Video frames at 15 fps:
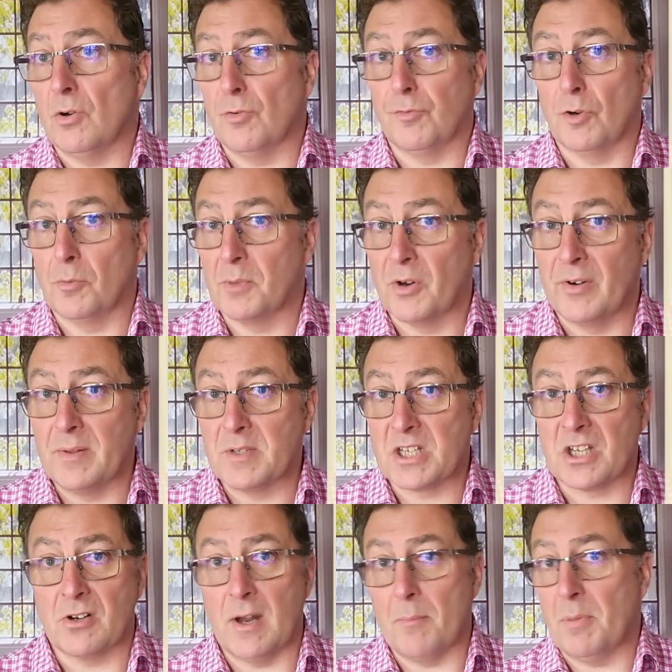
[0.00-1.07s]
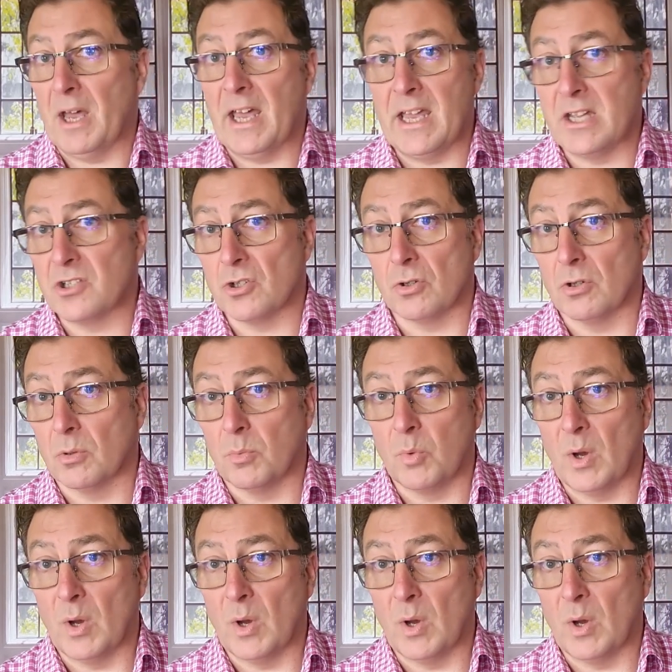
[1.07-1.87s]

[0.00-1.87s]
or from your Instagram page or